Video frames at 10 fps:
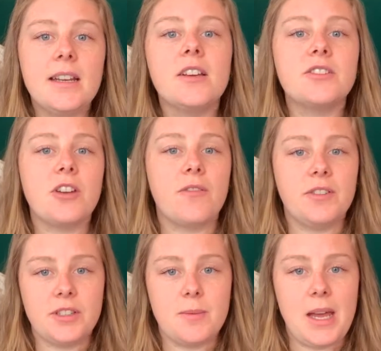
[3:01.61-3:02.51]
a
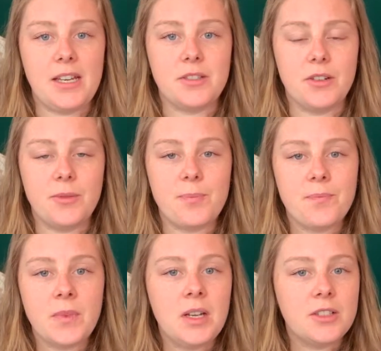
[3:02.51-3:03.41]
surface to paint on.
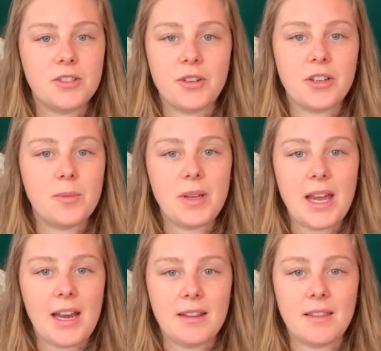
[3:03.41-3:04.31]
So it can be
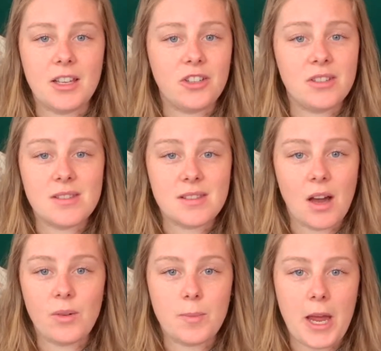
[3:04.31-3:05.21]
anything. You can
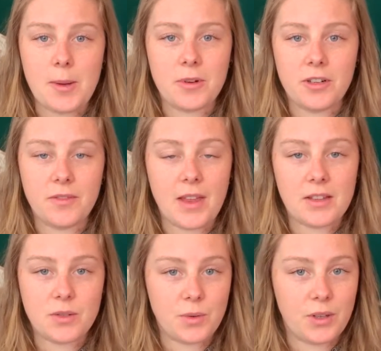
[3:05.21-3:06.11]
start with paper if
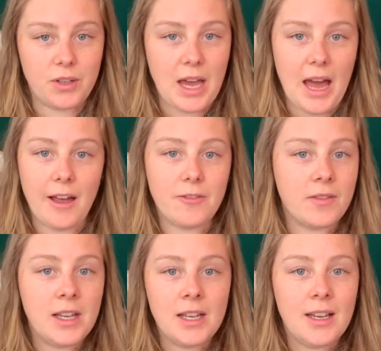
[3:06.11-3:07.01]
that's all you have.
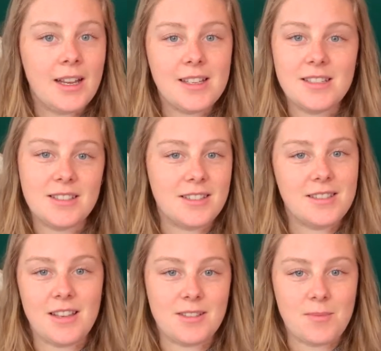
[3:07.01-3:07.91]
It just
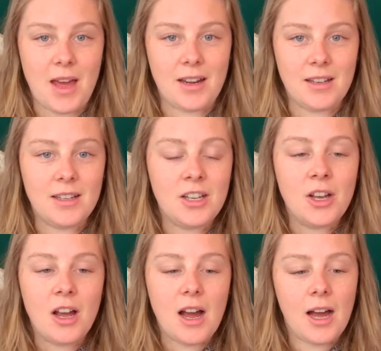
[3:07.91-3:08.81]
doesn't matter.
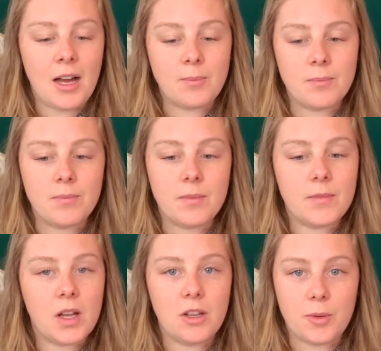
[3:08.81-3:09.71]

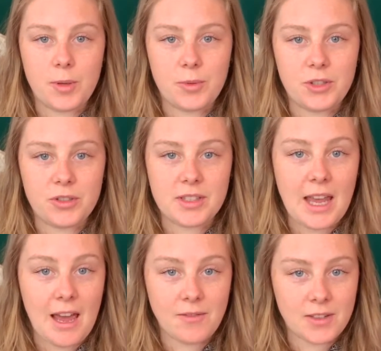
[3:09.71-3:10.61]
A lot of people use
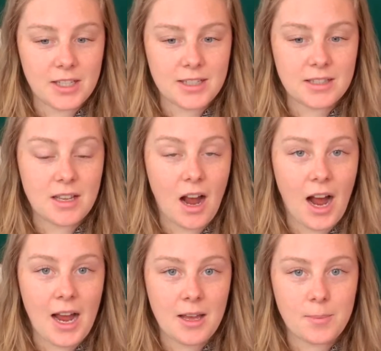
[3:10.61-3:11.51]
canvas.
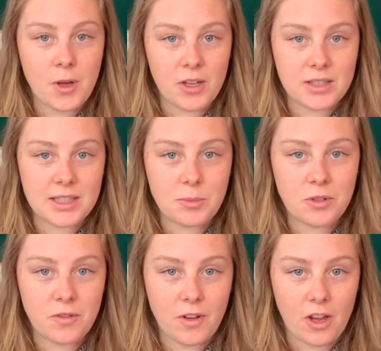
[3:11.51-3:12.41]
I personally
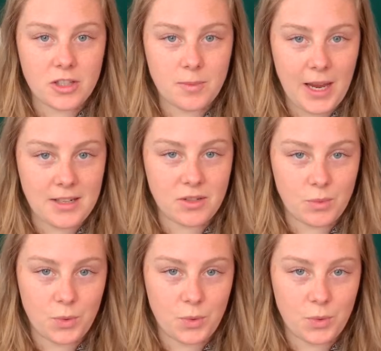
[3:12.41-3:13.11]
prefer to paint on